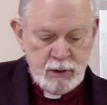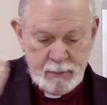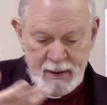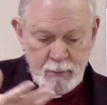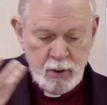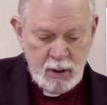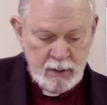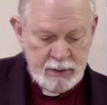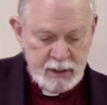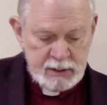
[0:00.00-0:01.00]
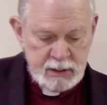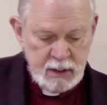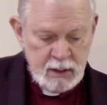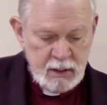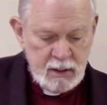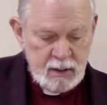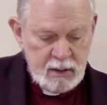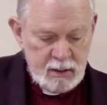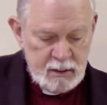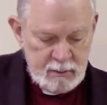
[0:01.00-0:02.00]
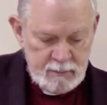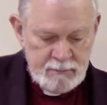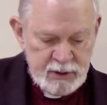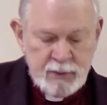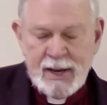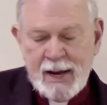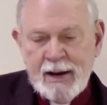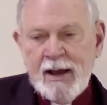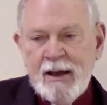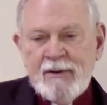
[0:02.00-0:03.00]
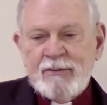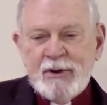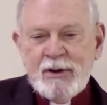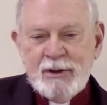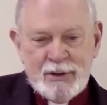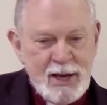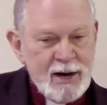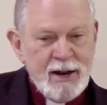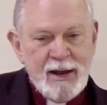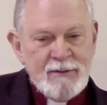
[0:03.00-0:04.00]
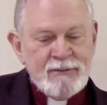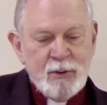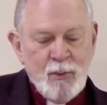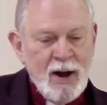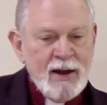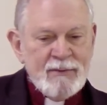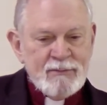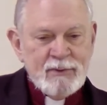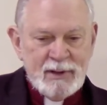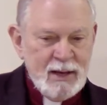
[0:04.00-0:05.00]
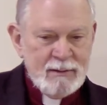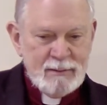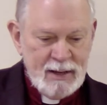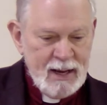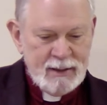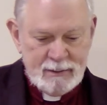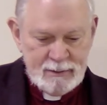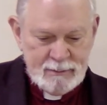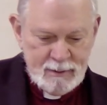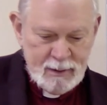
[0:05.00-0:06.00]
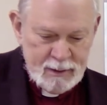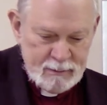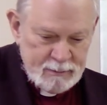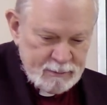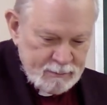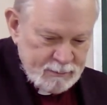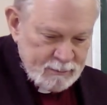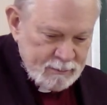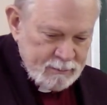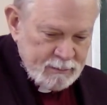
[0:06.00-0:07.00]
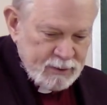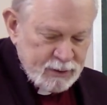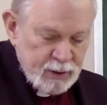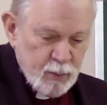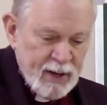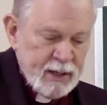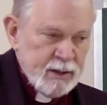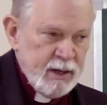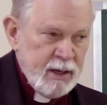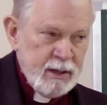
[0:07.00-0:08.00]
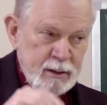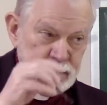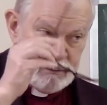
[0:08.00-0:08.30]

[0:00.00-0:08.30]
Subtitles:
you remember all this. You can't have your wife without death, all right? So your wedding day